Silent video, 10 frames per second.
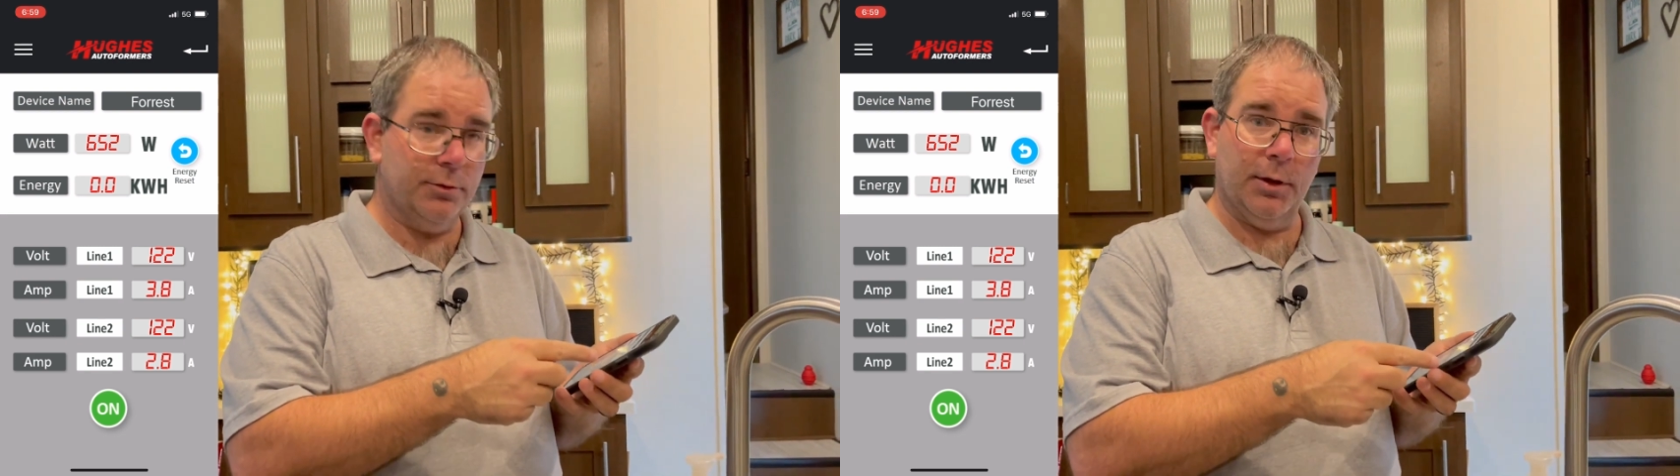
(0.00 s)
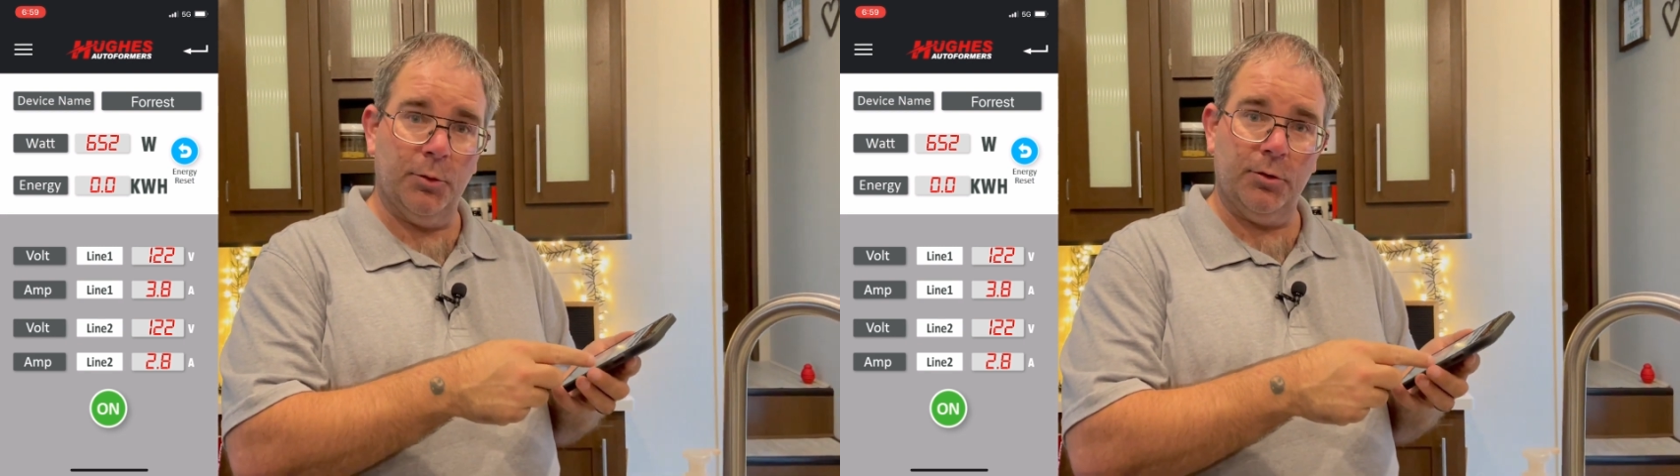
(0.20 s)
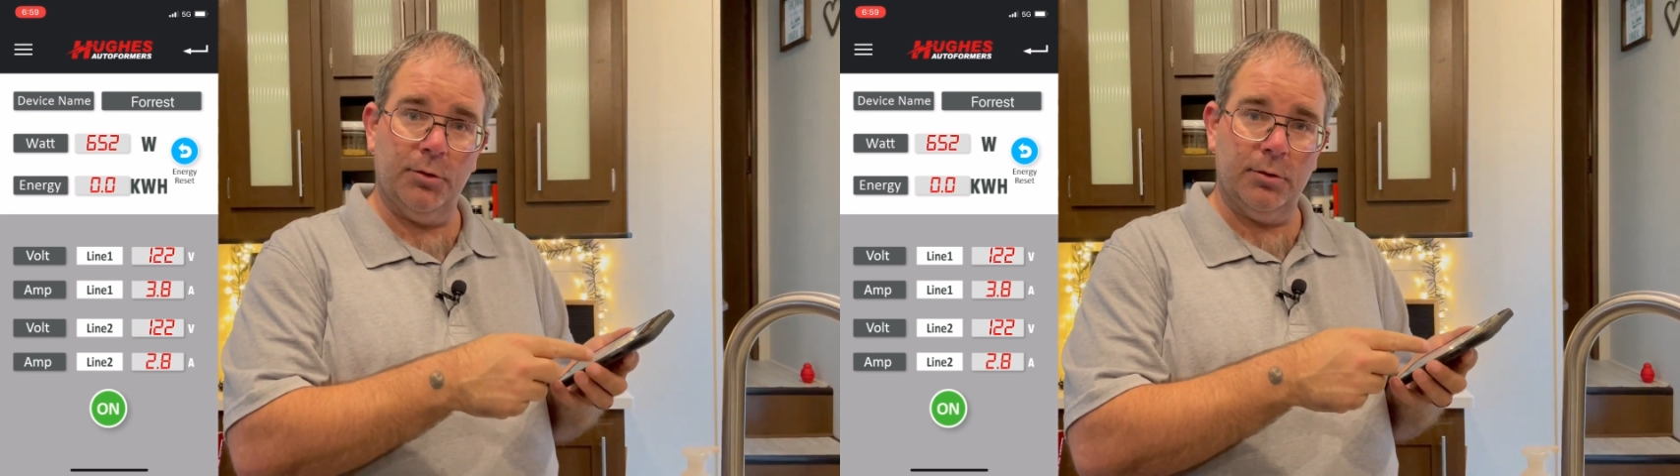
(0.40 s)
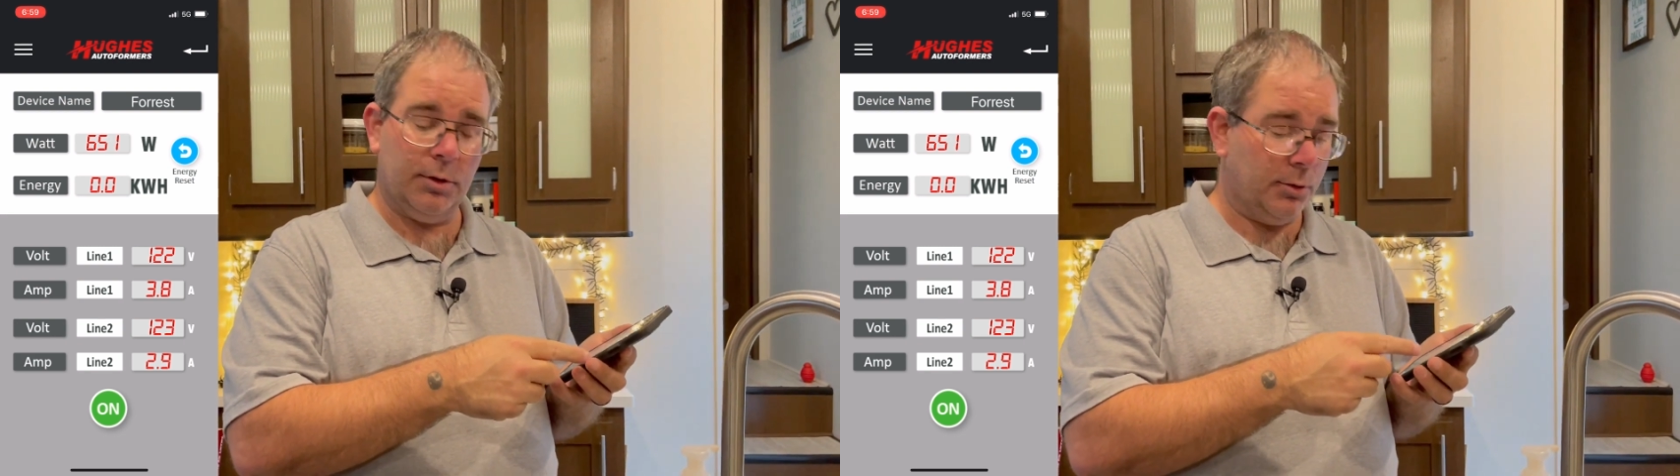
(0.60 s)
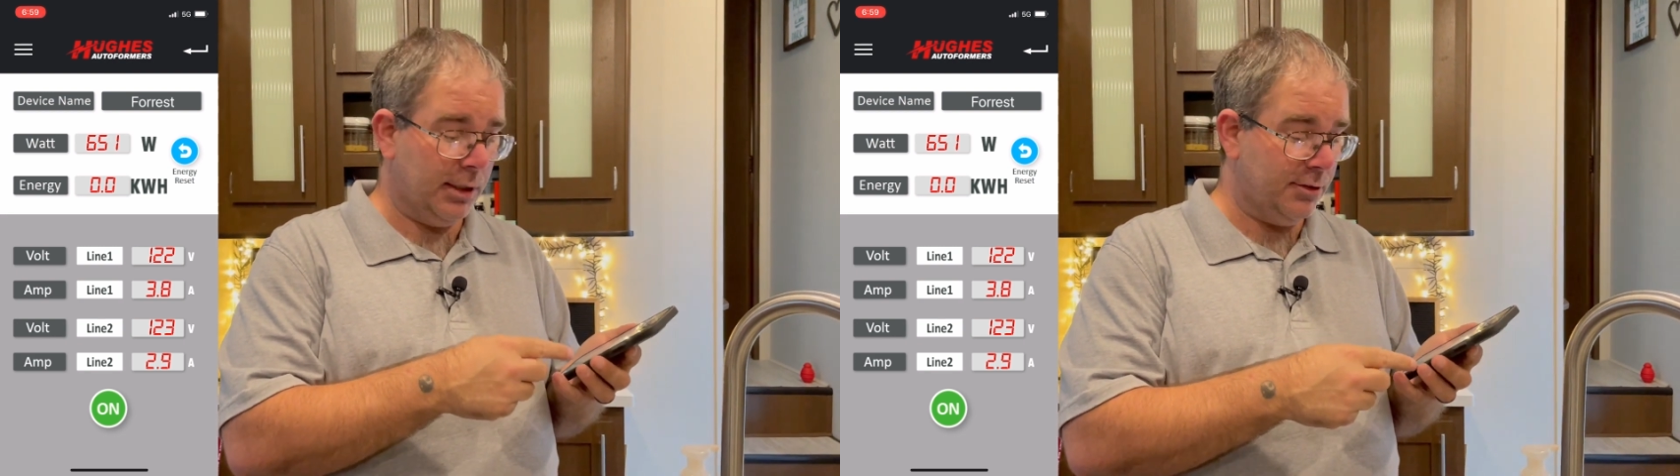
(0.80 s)
volts
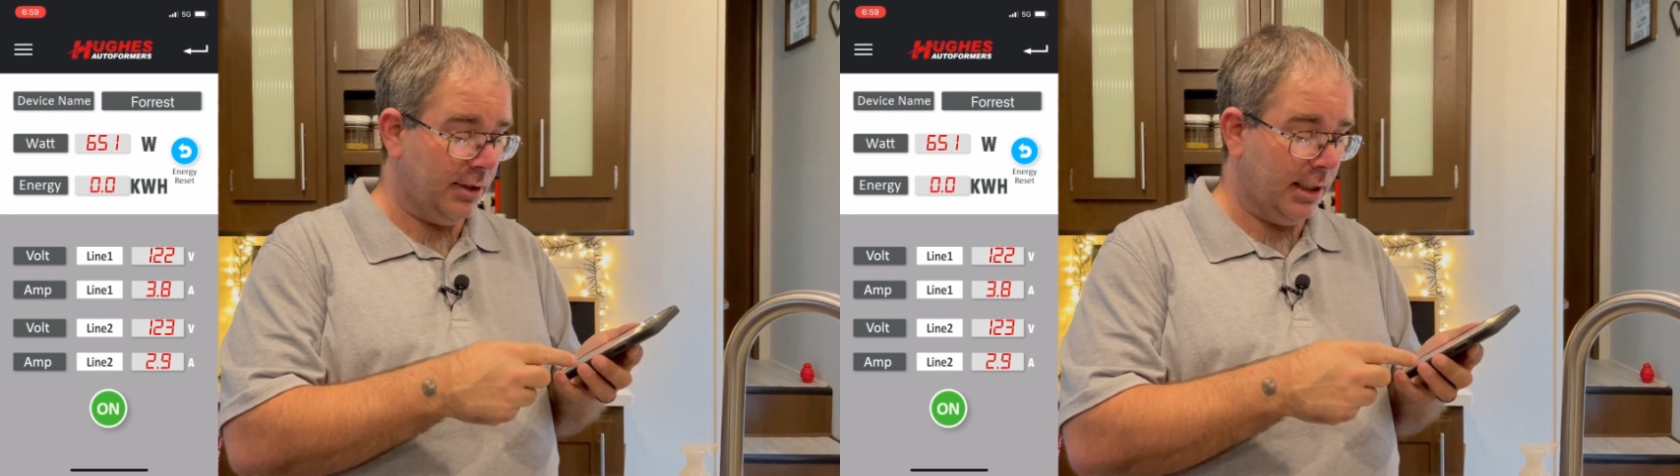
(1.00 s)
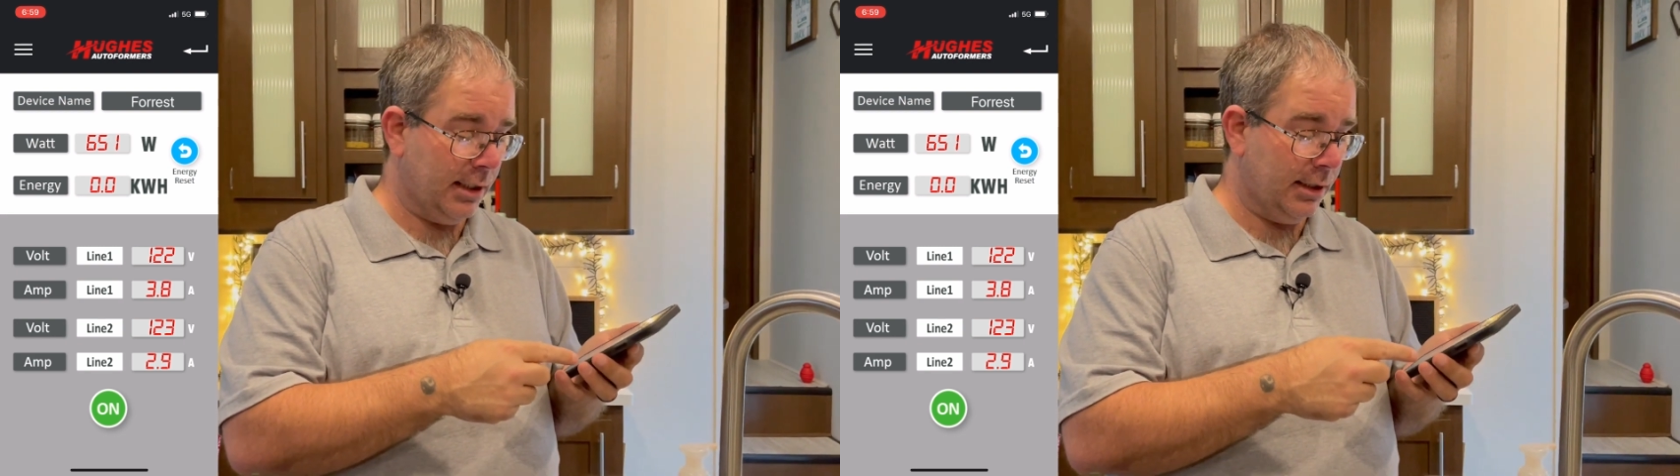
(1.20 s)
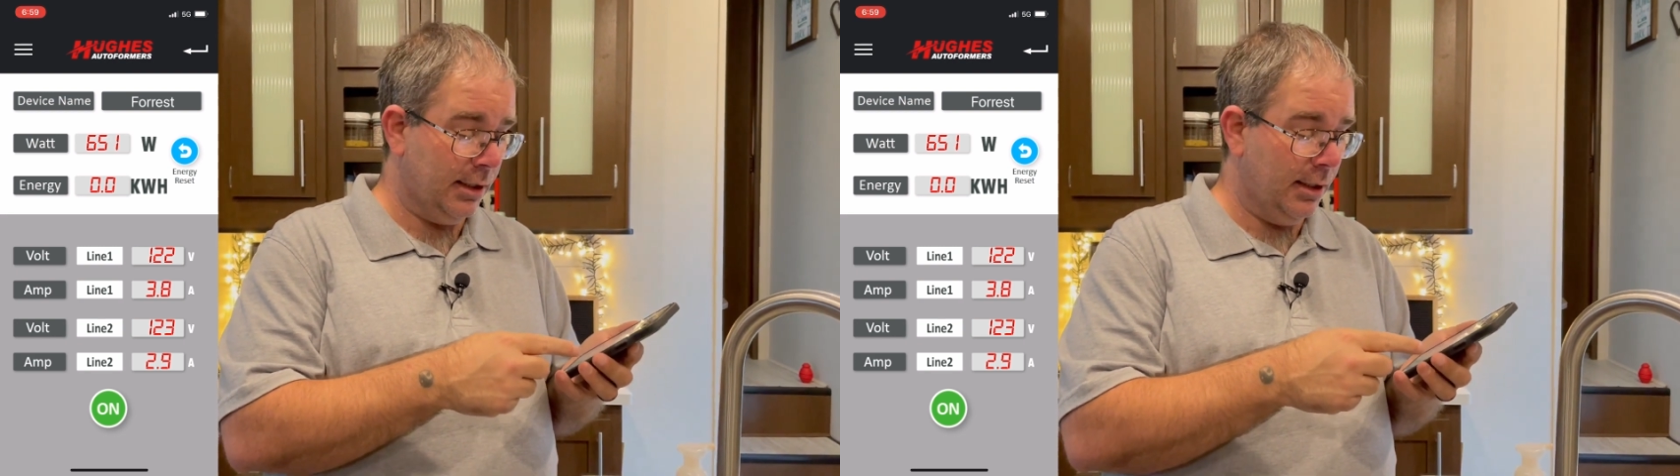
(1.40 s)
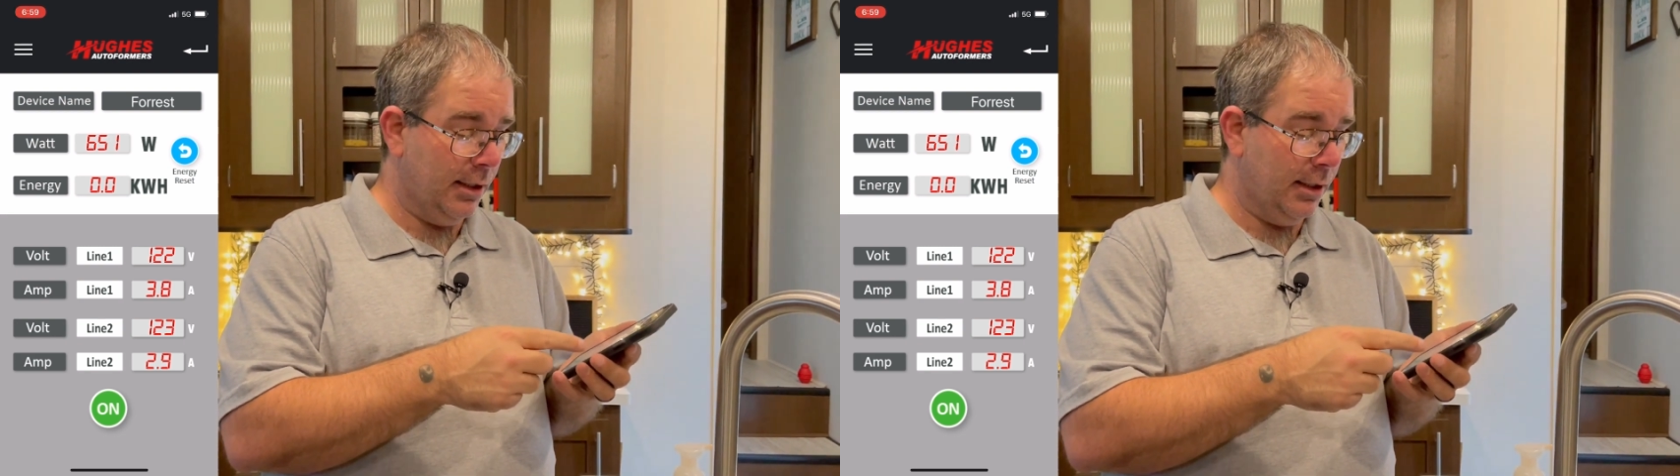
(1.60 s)
on each line,